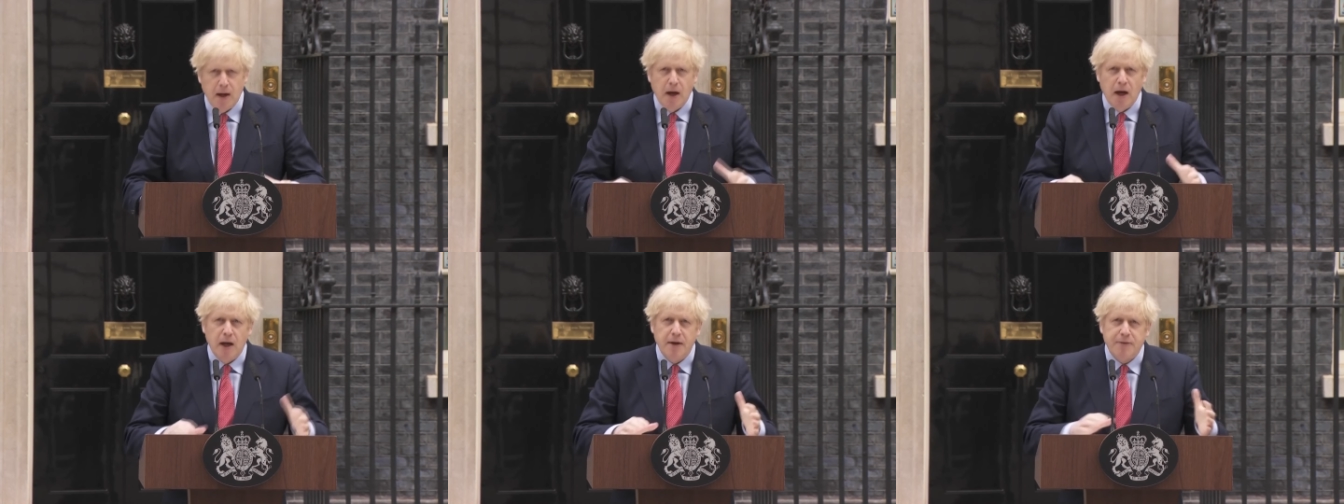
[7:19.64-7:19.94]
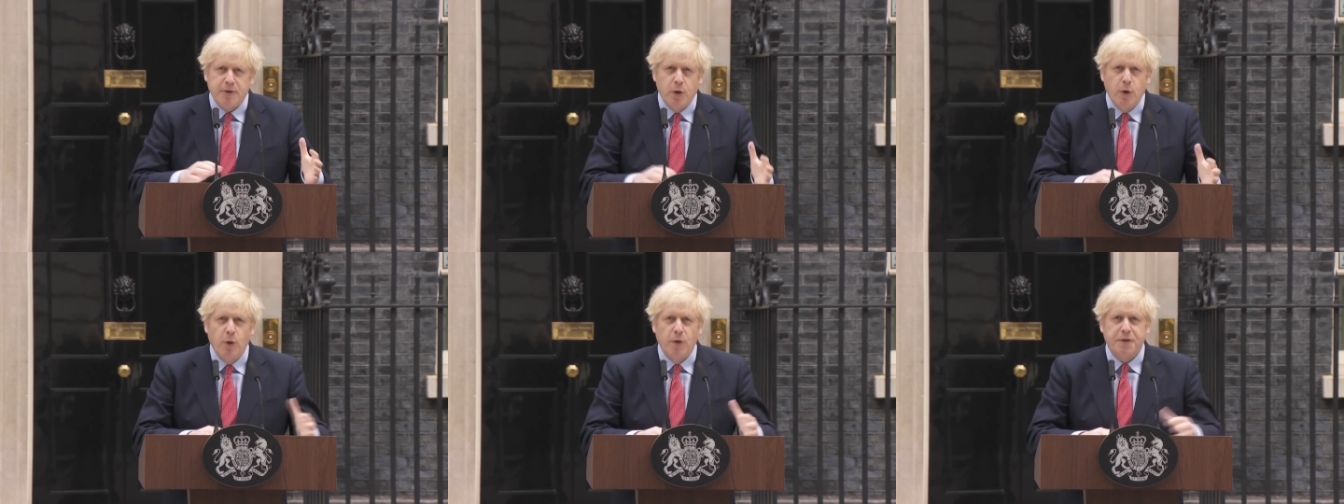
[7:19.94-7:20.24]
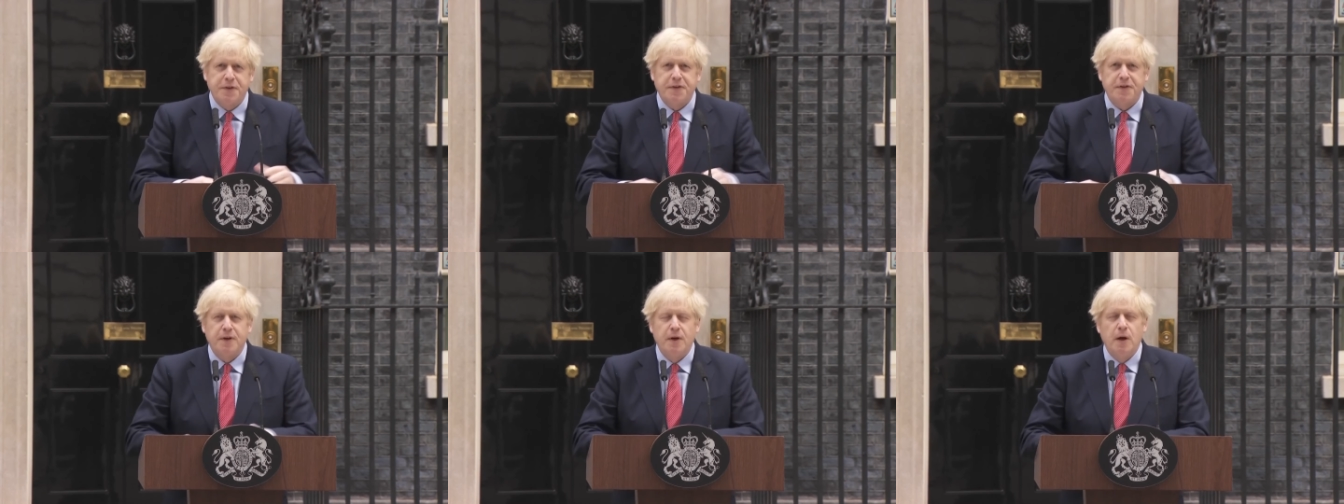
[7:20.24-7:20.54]
And of
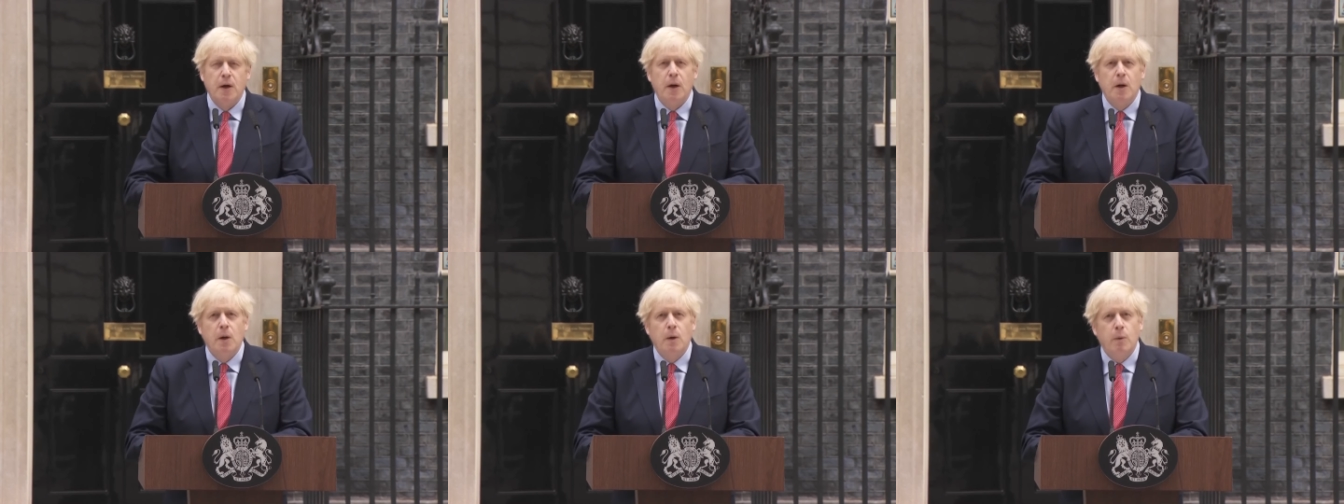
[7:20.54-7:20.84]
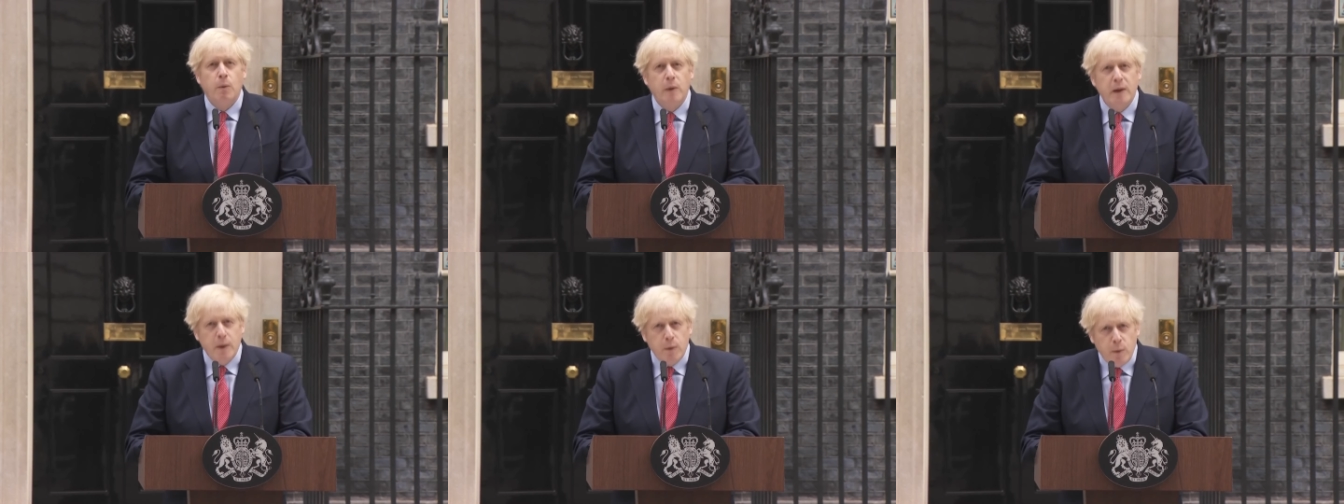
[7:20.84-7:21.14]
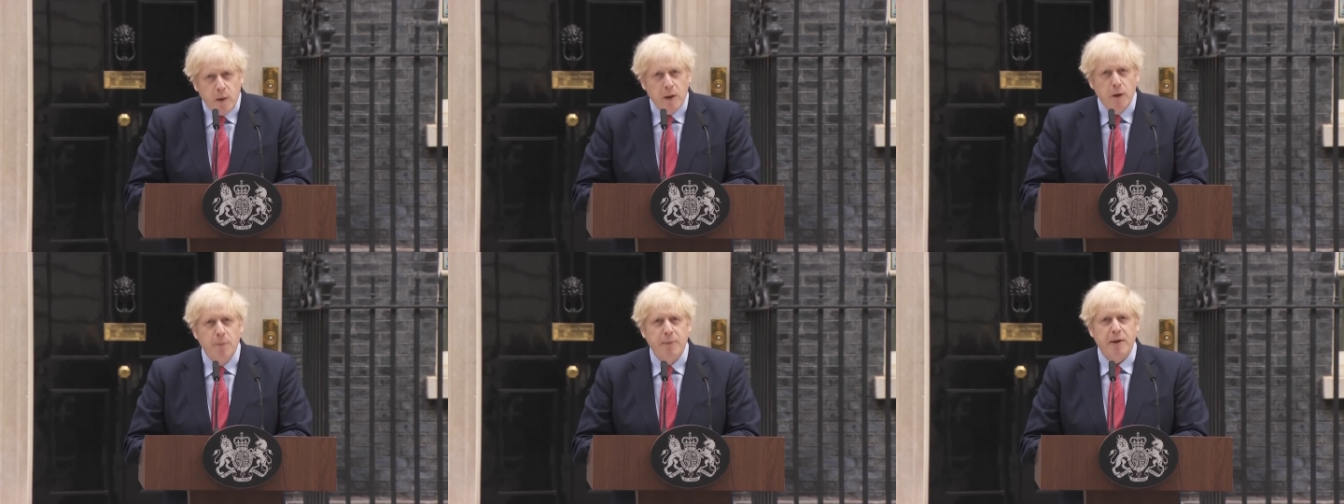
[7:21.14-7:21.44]
course, we
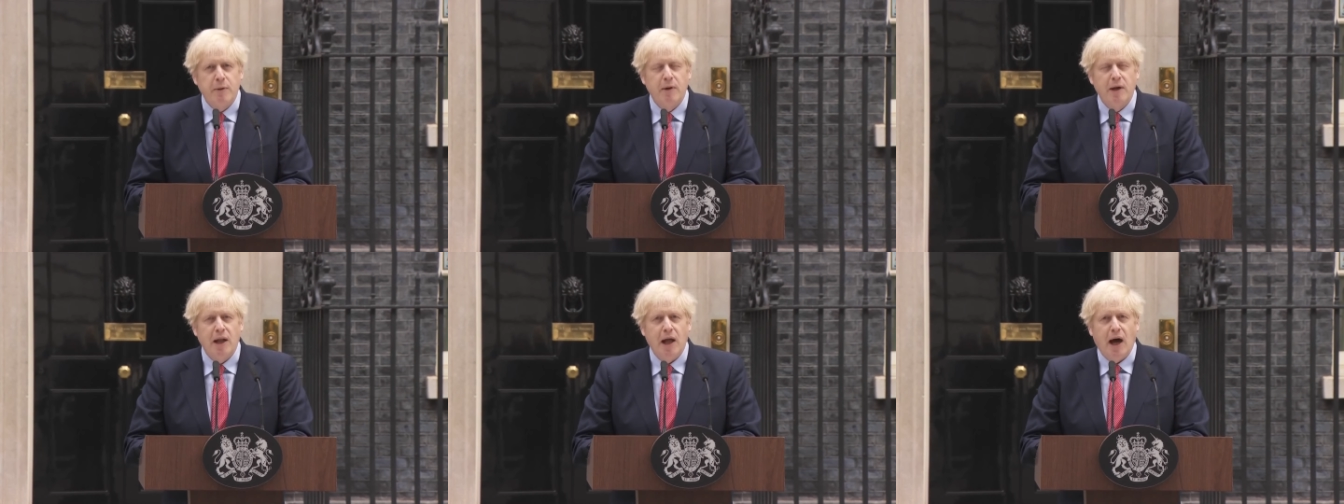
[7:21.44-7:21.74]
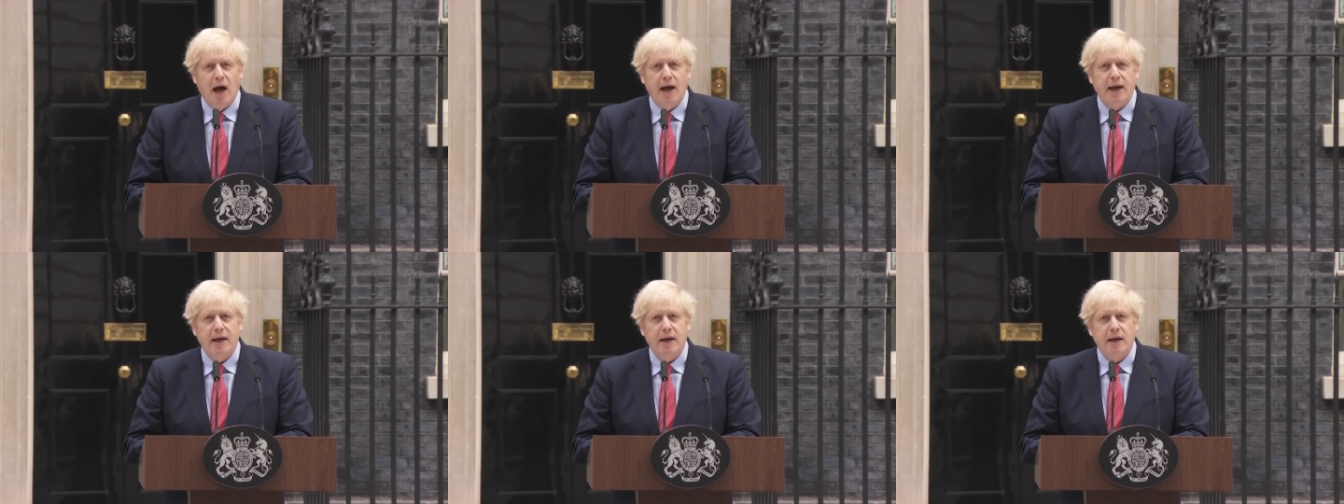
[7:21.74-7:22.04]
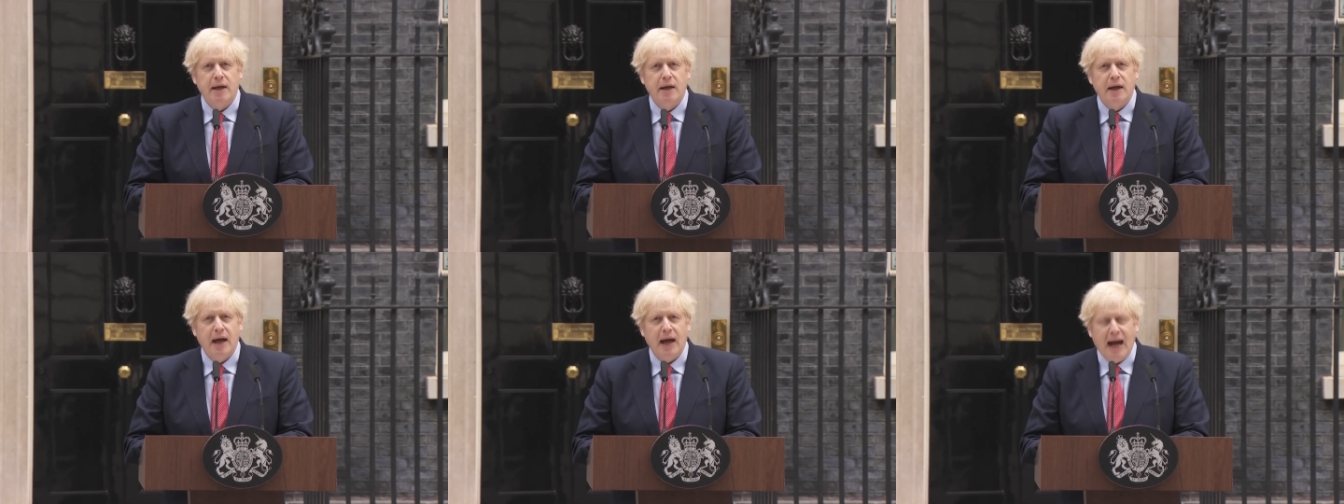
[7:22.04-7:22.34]
will be
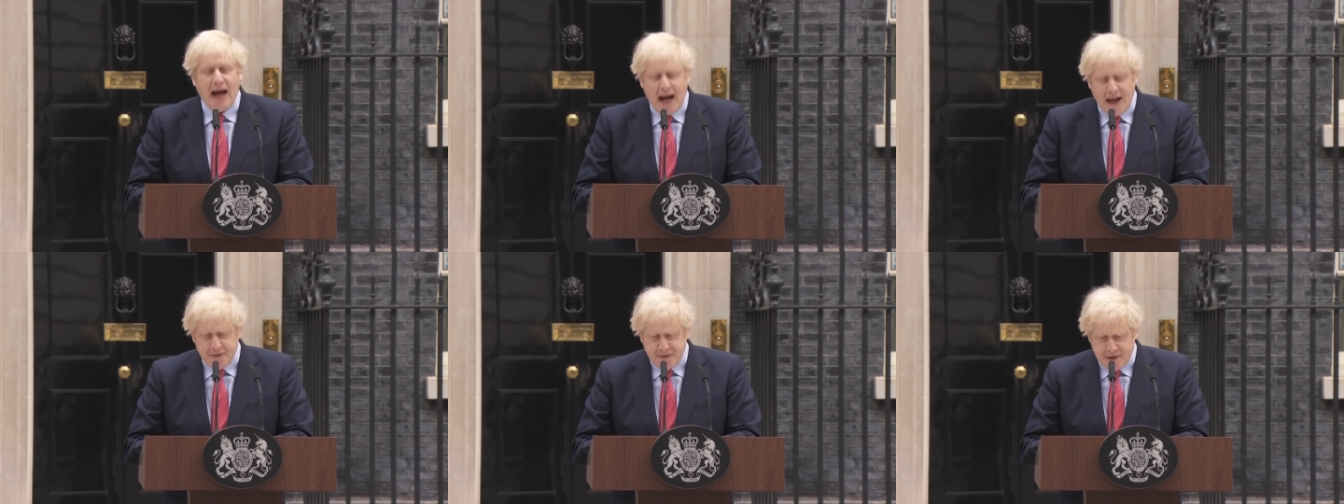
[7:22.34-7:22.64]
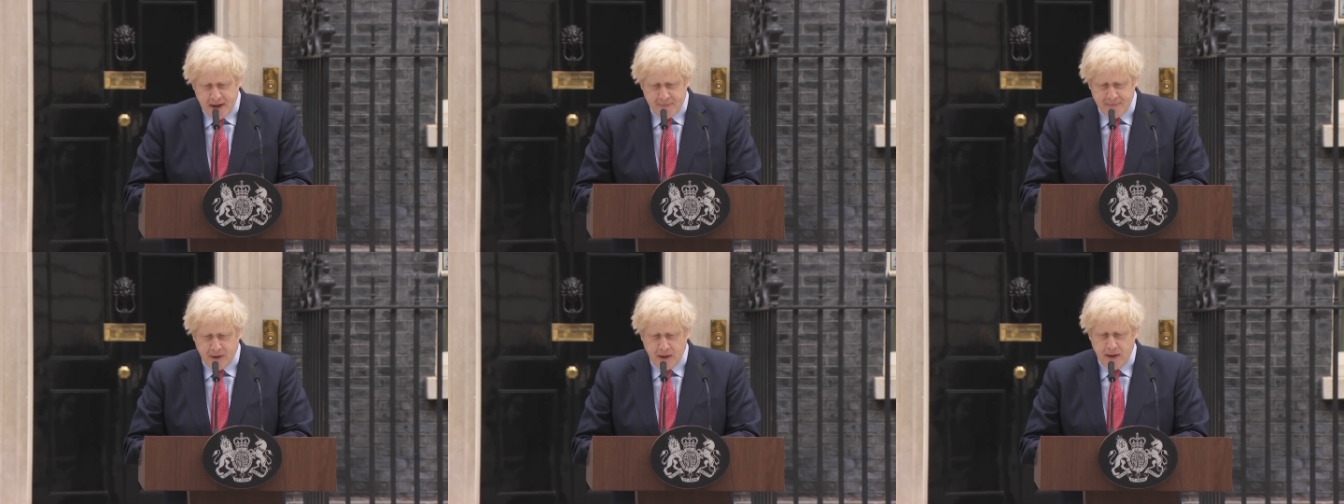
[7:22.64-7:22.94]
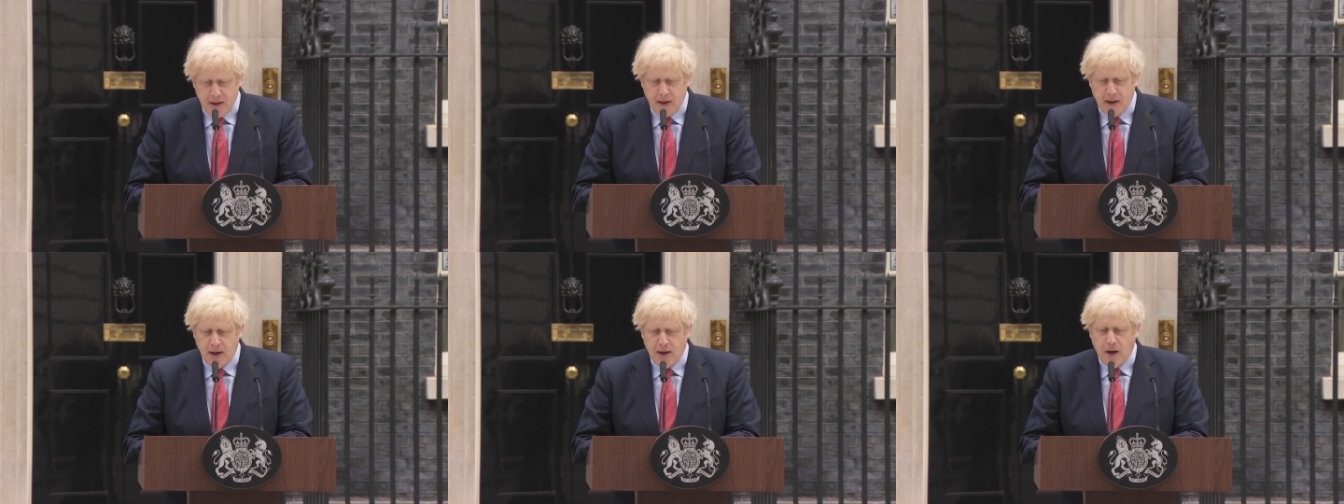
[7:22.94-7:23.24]
relying, as ever,